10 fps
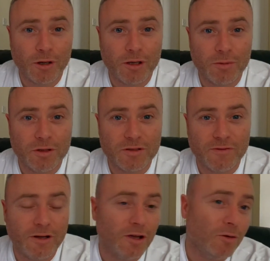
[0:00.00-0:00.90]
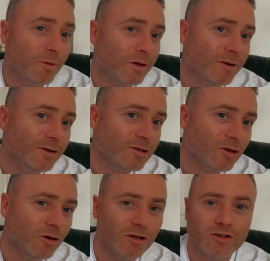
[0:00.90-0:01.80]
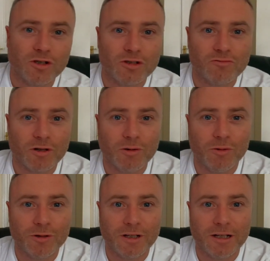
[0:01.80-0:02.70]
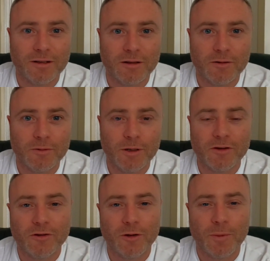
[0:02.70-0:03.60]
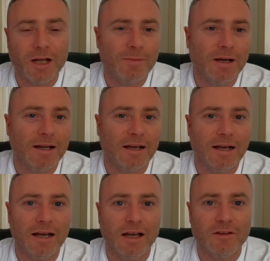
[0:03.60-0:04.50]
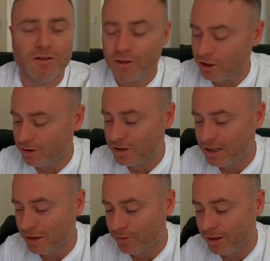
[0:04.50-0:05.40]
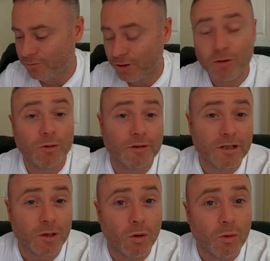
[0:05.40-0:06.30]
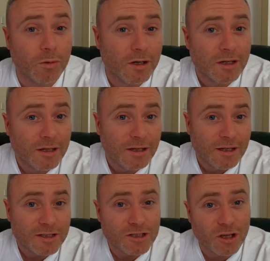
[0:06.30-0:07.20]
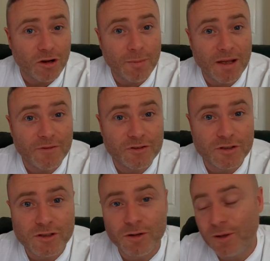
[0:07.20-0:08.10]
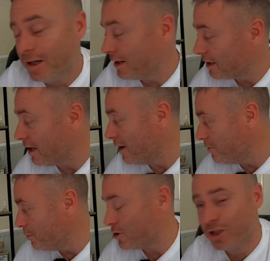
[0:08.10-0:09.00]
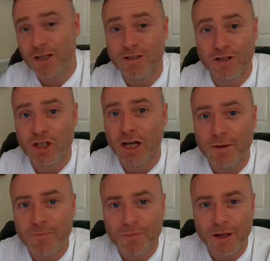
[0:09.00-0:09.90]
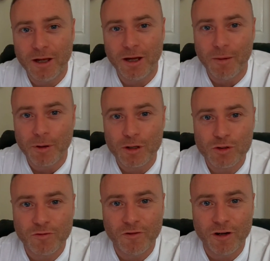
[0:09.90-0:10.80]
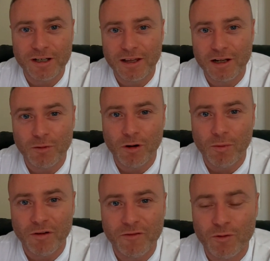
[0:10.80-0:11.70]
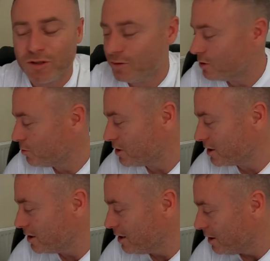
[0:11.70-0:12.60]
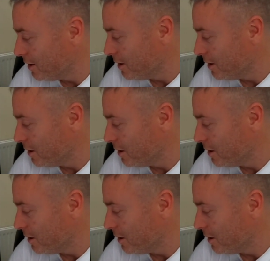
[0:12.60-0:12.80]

lucky with this video because I just recorded it, went through the playback, and none of the sound had recorded at all. So I'm having to do it again, which isn't a shame because you'll find out in a little while my thoughts on this whiskey.